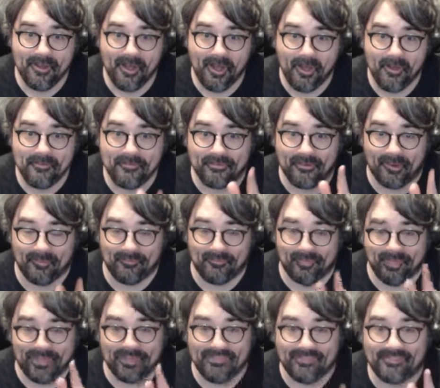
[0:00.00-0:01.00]
from
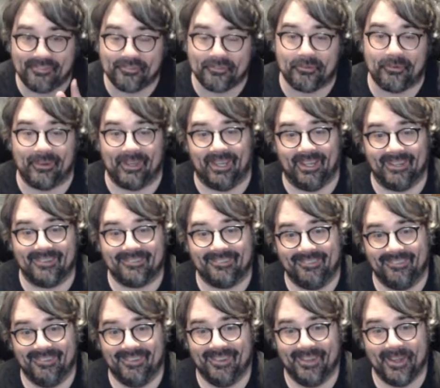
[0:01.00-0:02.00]
this street
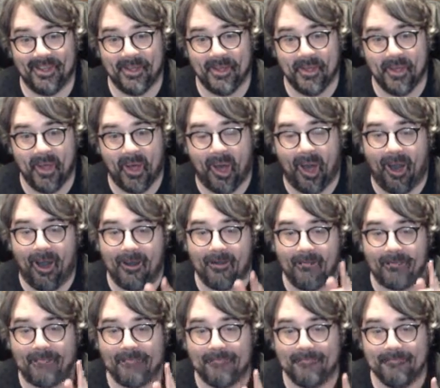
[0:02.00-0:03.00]

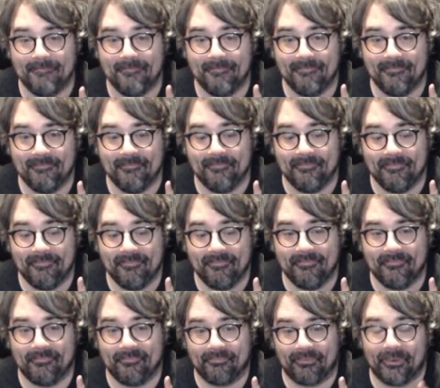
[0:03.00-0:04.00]
of
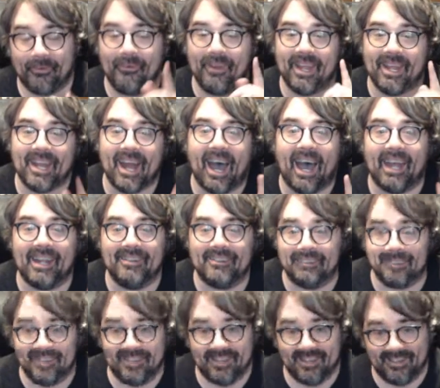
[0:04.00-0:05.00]
great
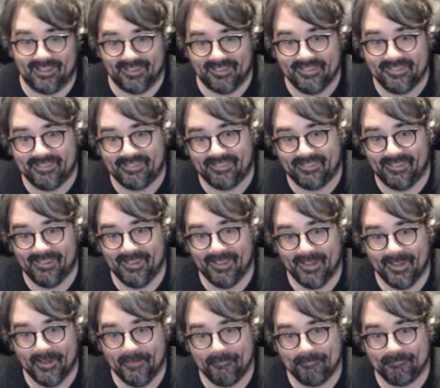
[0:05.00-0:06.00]
ideas
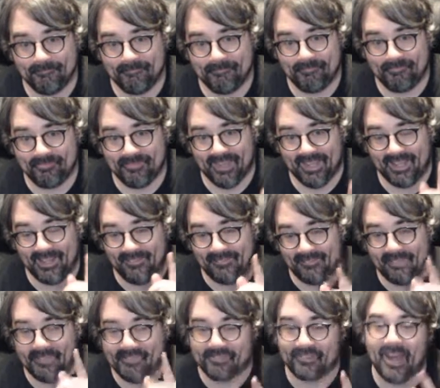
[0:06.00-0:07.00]
in
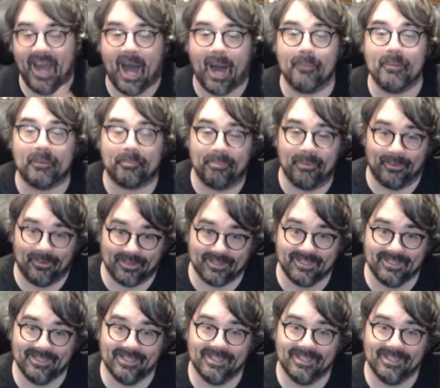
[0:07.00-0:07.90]
this comic book.